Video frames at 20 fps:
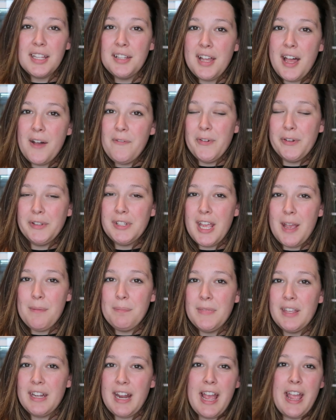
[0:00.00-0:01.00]
a little helpful
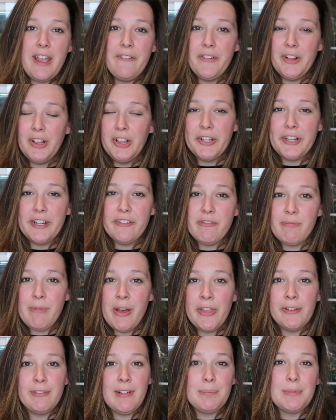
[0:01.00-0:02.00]
tip that I've learned from
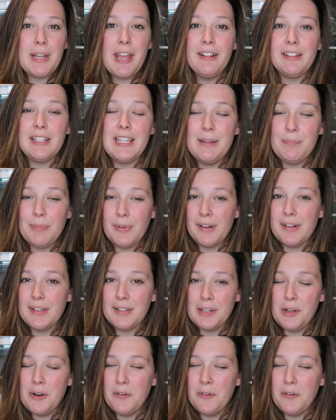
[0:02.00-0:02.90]
other reptile keepers